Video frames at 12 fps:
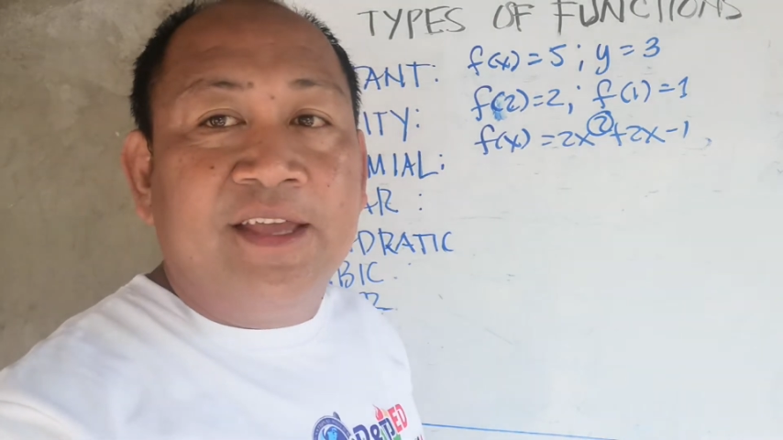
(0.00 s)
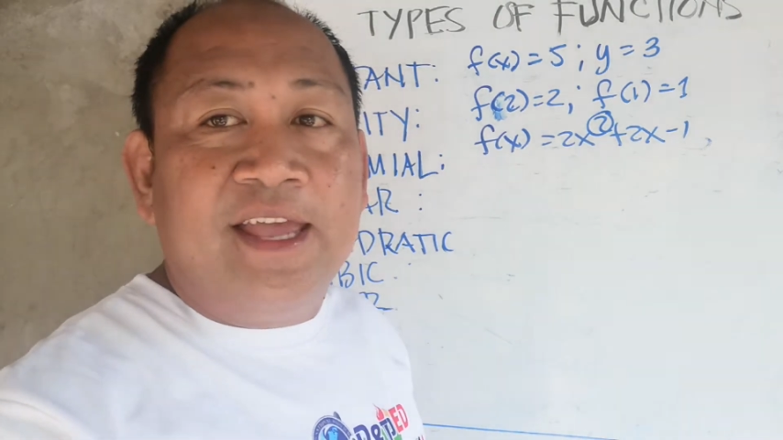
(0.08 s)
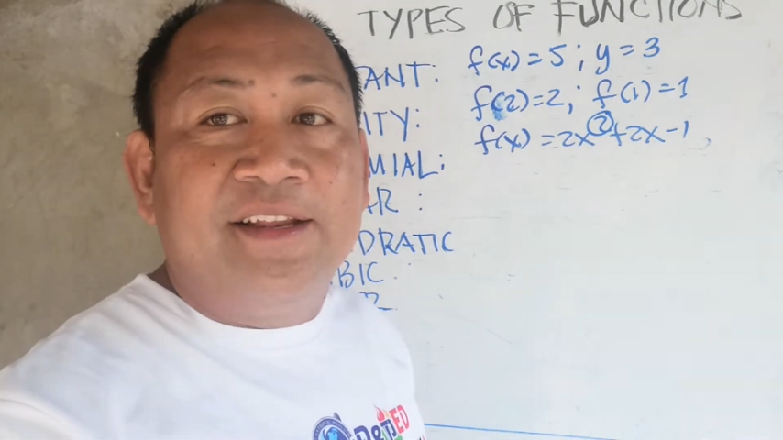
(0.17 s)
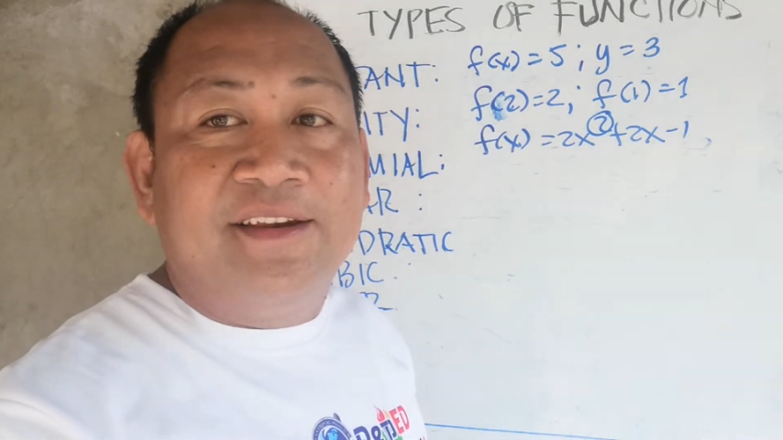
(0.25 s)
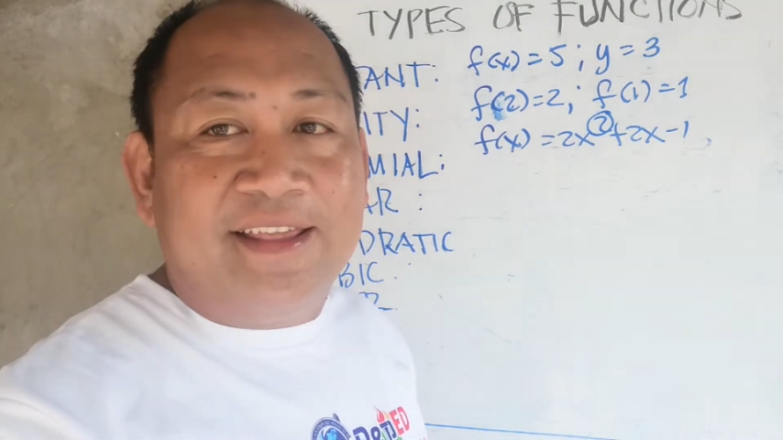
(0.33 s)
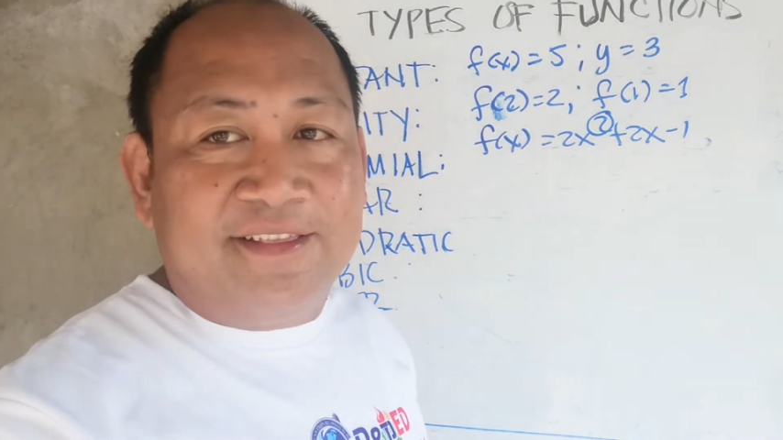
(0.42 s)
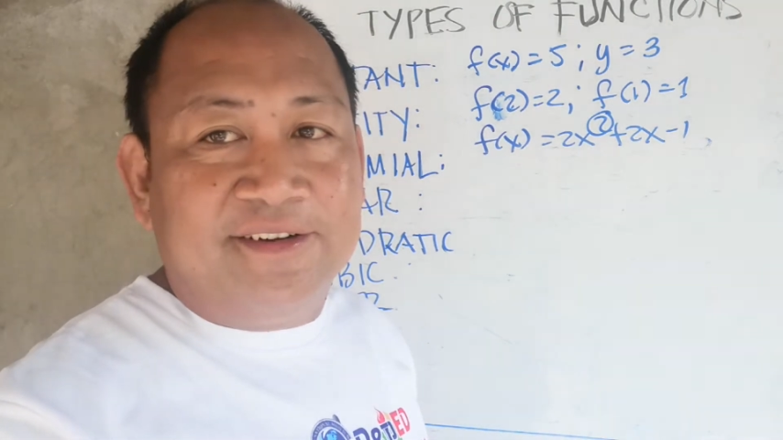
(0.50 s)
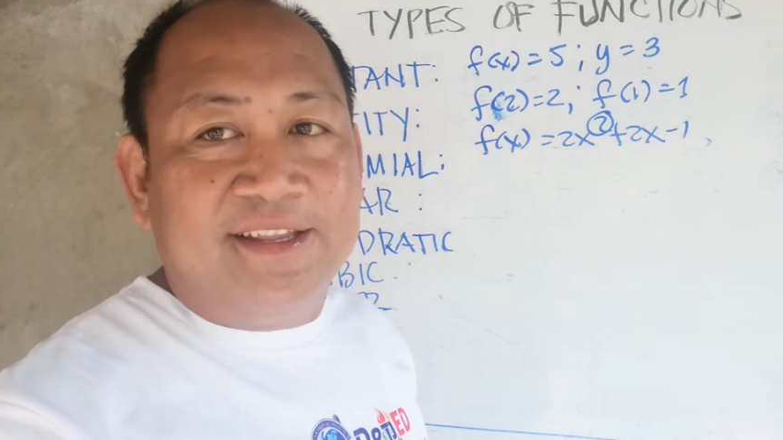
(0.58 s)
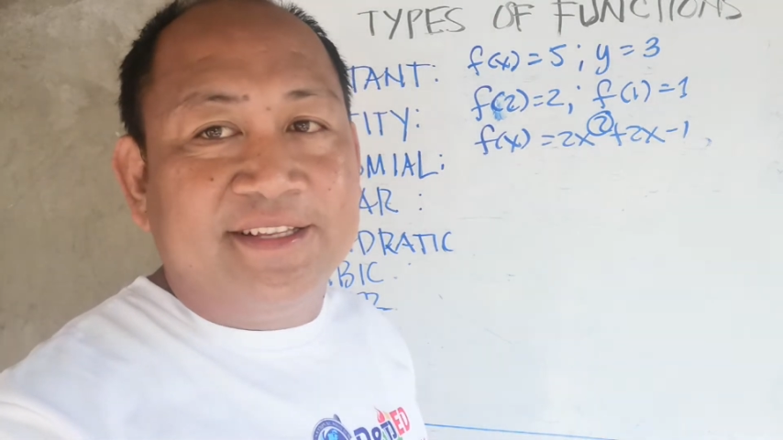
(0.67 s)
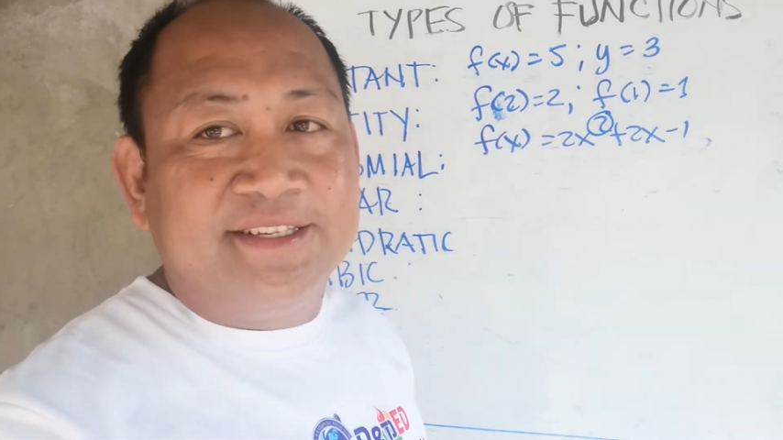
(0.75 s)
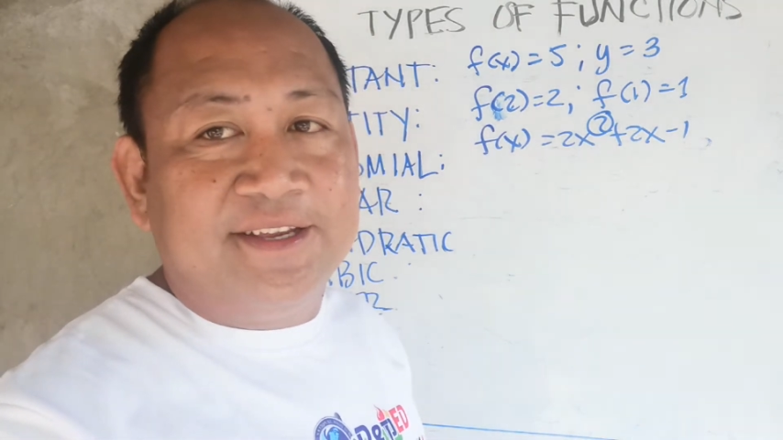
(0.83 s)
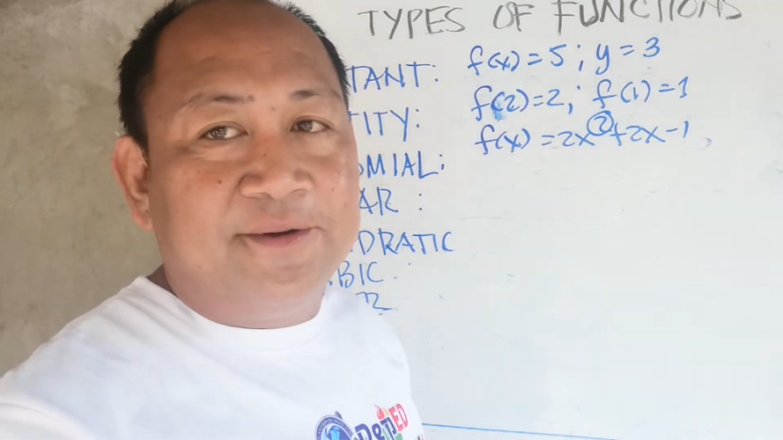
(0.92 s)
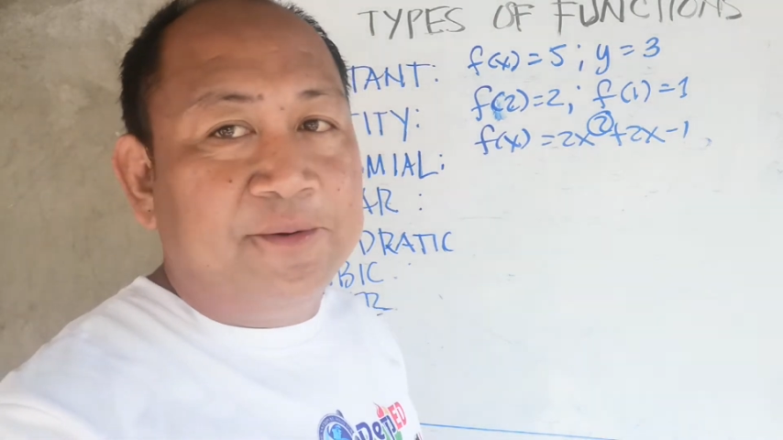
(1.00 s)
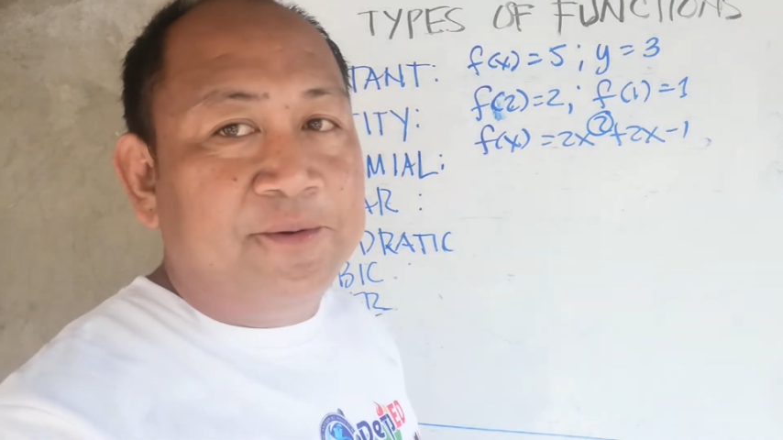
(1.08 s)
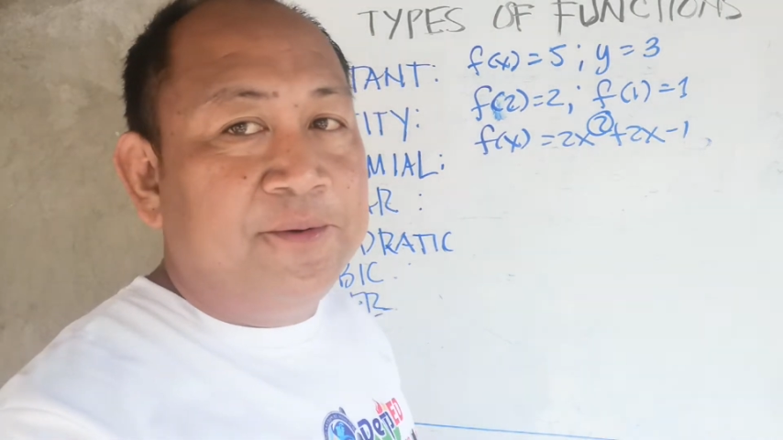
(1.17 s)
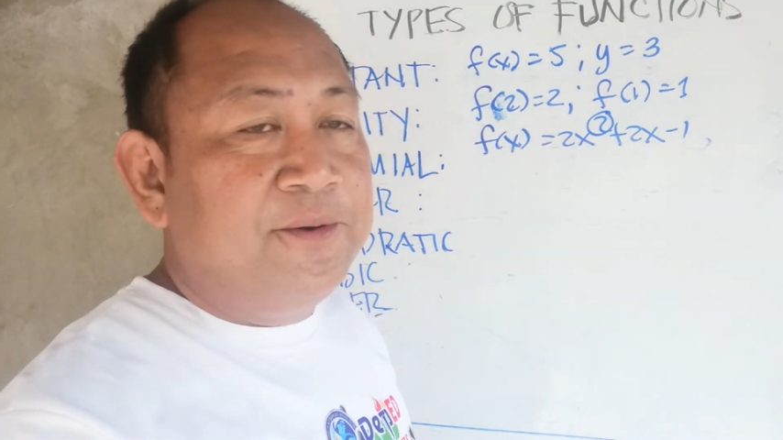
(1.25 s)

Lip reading: and greater than 0.